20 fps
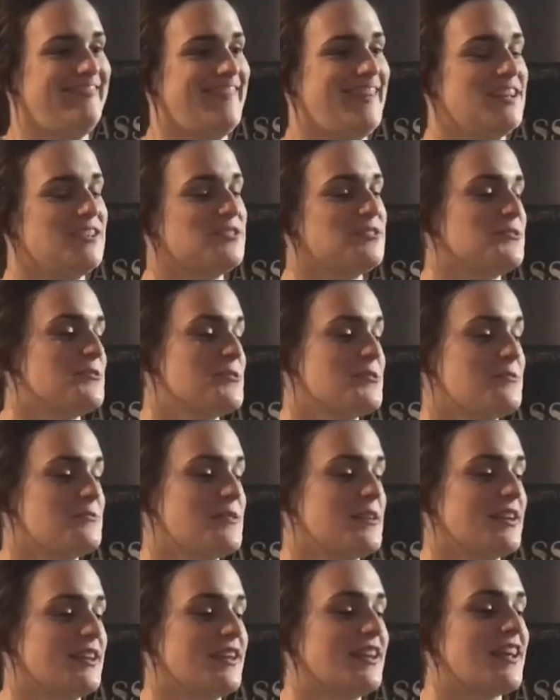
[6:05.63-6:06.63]
It's sort of
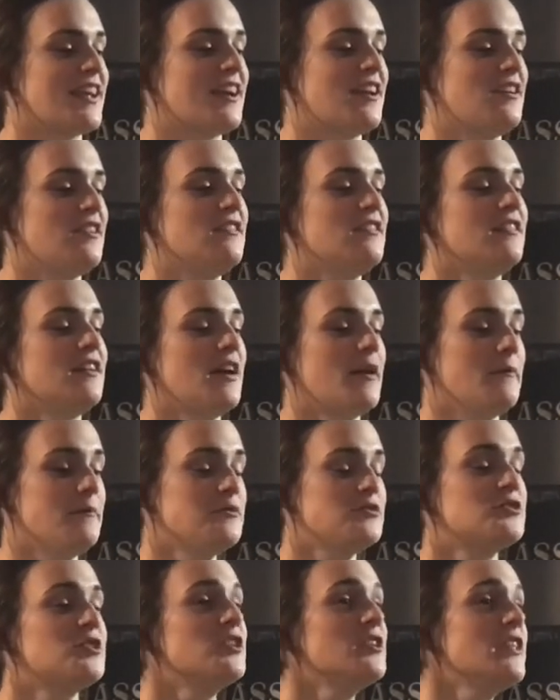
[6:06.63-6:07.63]
working out. I'm
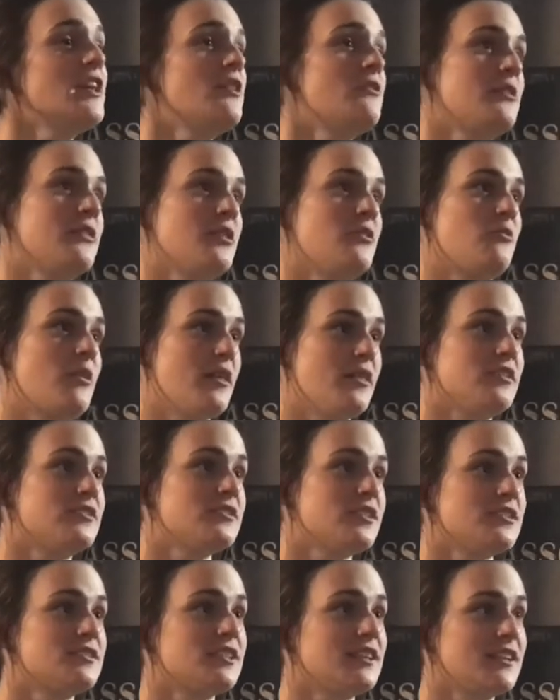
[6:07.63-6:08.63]
sure that when the weather
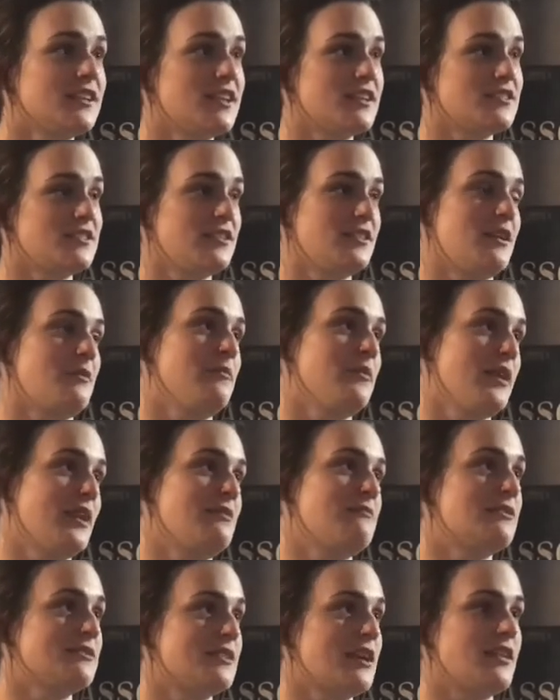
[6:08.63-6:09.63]
starts getting nicer and I'm
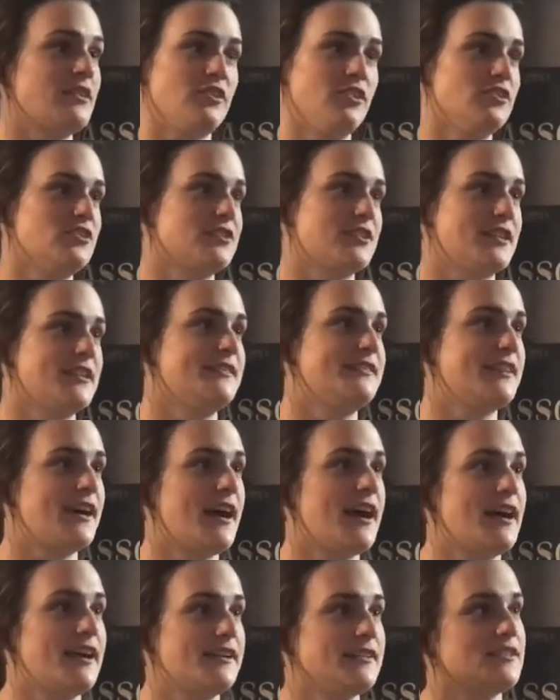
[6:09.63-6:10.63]
planting them outside, they're all just gonna
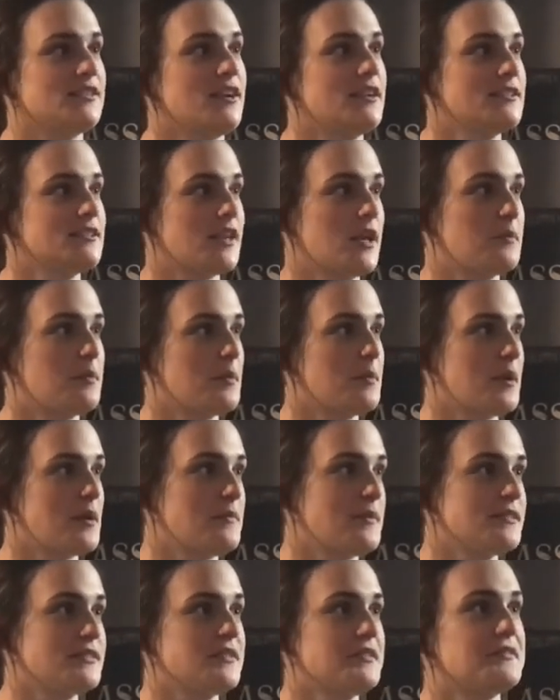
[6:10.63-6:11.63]
die, so I just gotta prepare
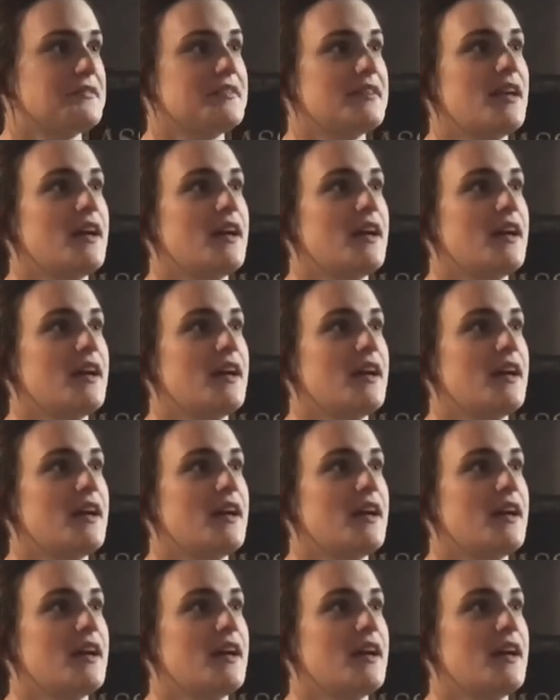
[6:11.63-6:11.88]
myself.